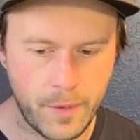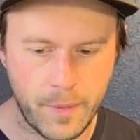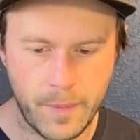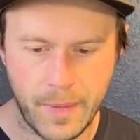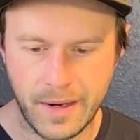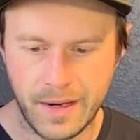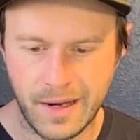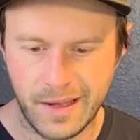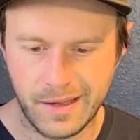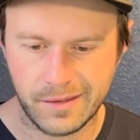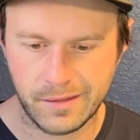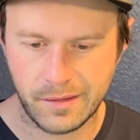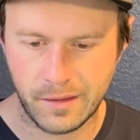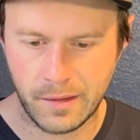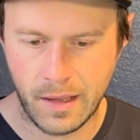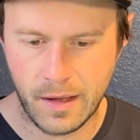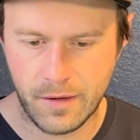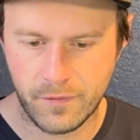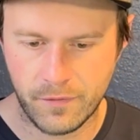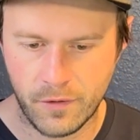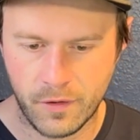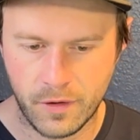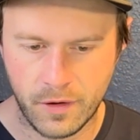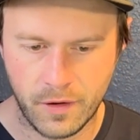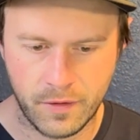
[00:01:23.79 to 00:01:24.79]
We may not see
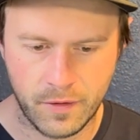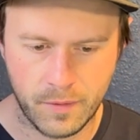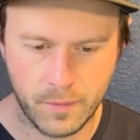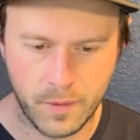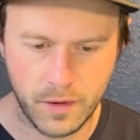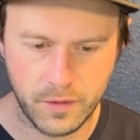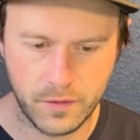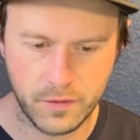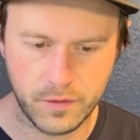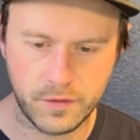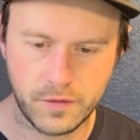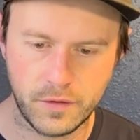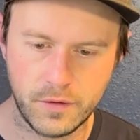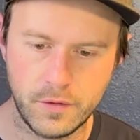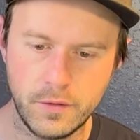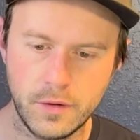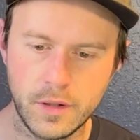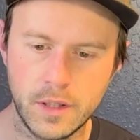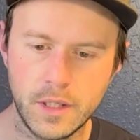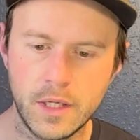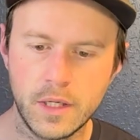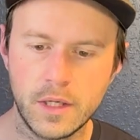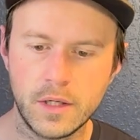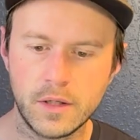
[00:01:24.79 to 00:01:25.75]
that for another month or two.